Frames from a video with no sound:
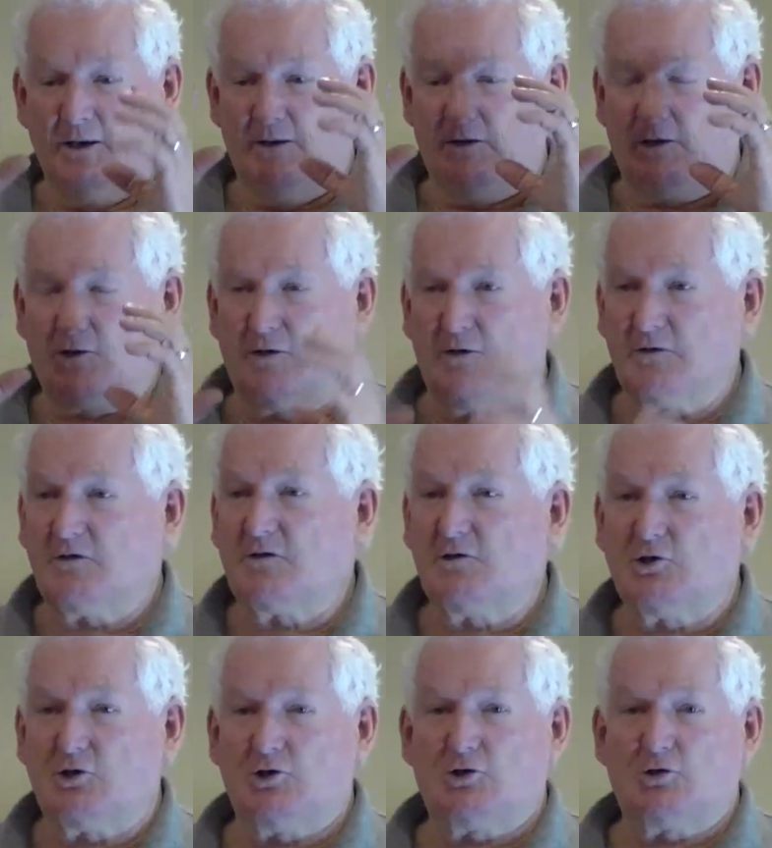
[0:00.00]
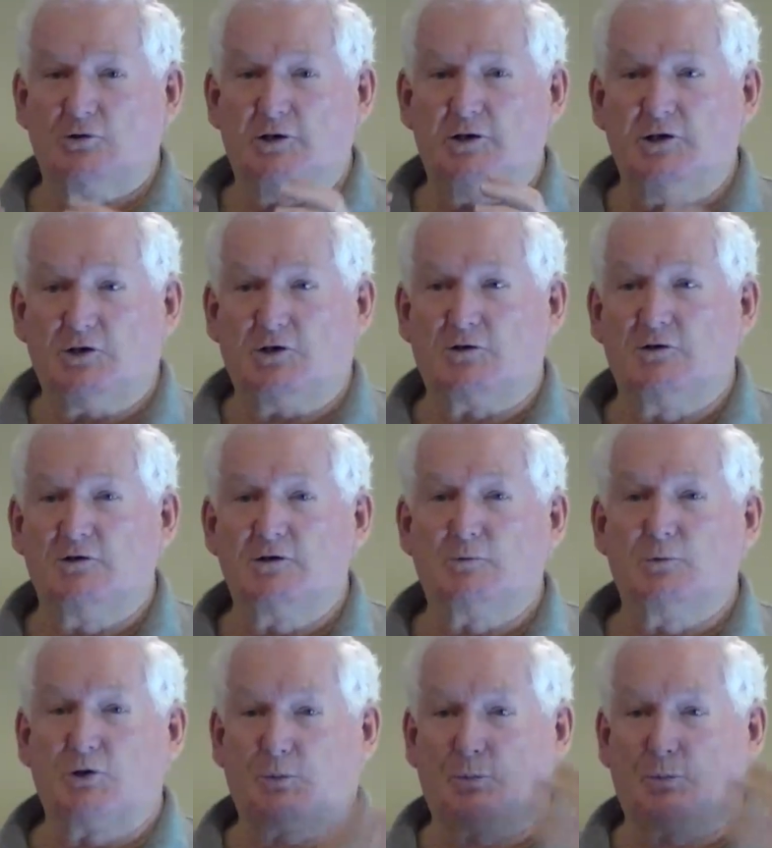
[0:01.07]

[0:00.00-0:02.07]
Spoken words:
the constitutional issues which